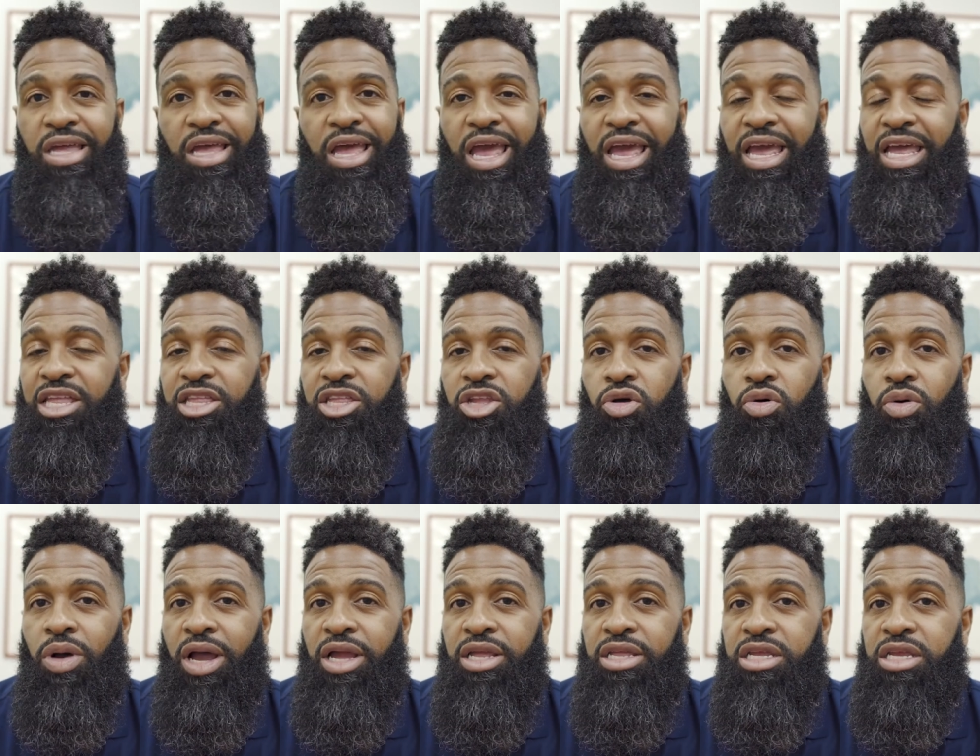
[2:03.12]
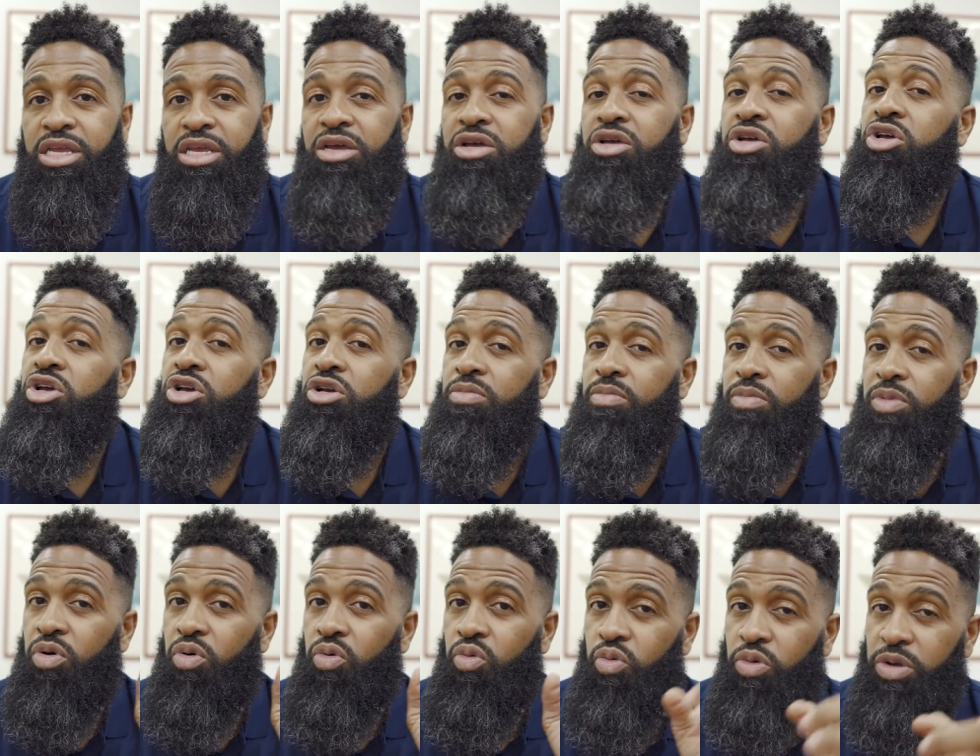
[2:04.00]
Had no idea.
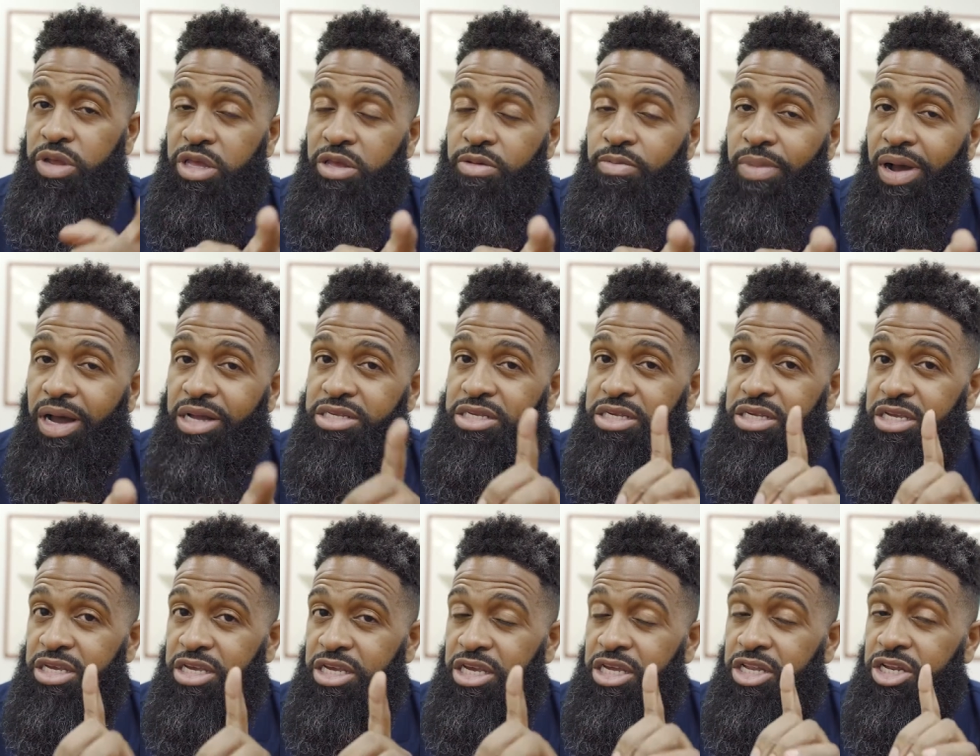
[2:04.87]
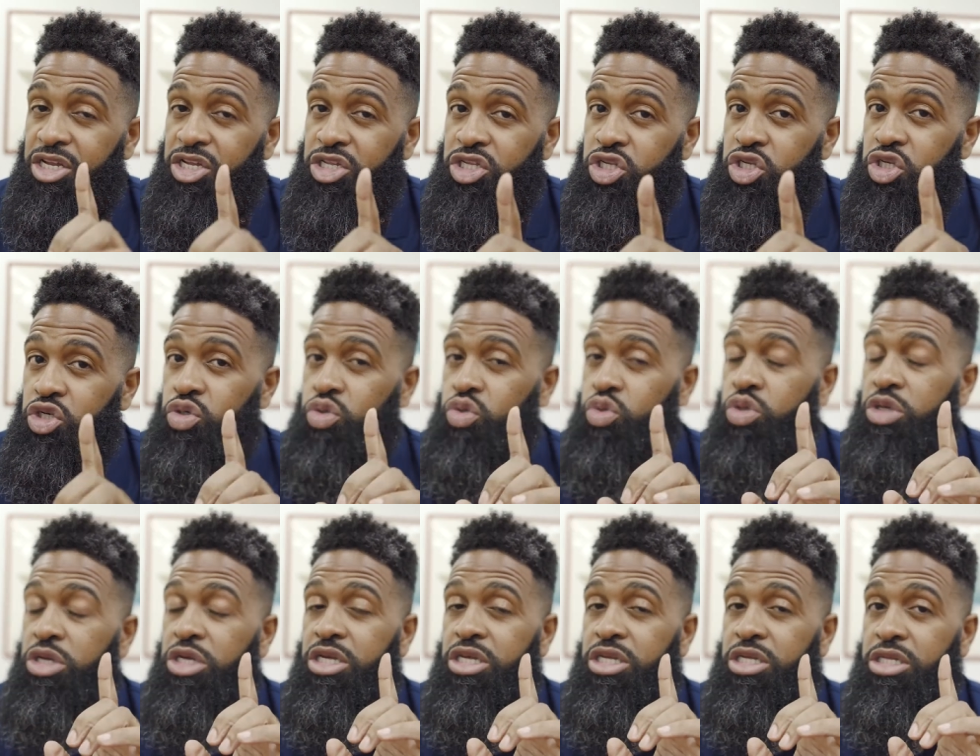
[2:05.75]
But we about to get into
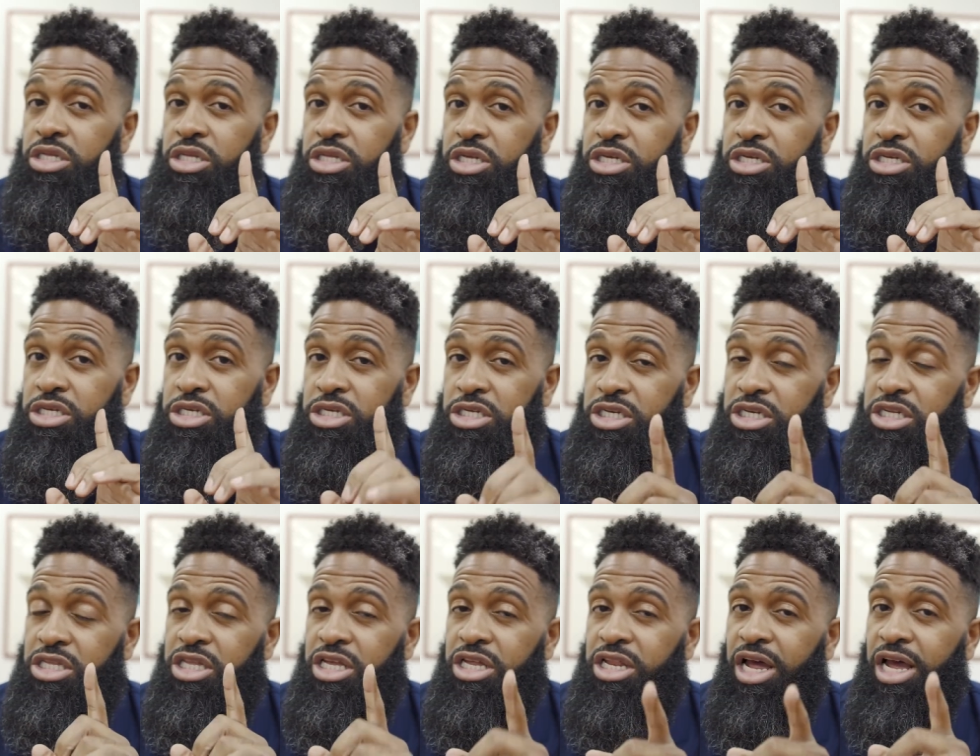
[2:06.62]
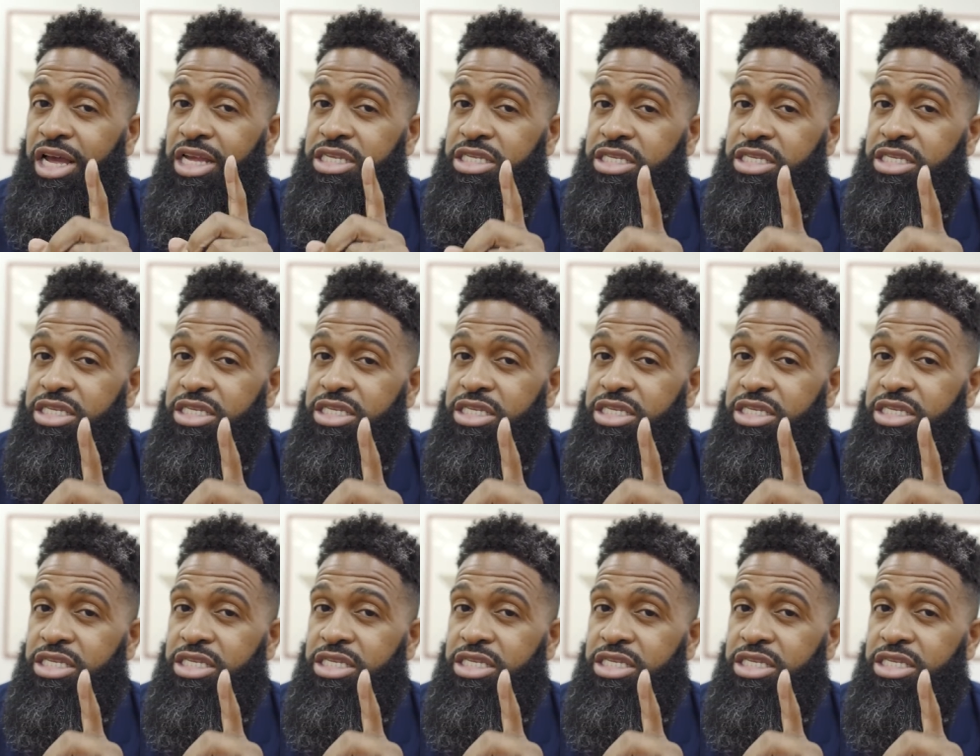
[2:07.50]
this shit that I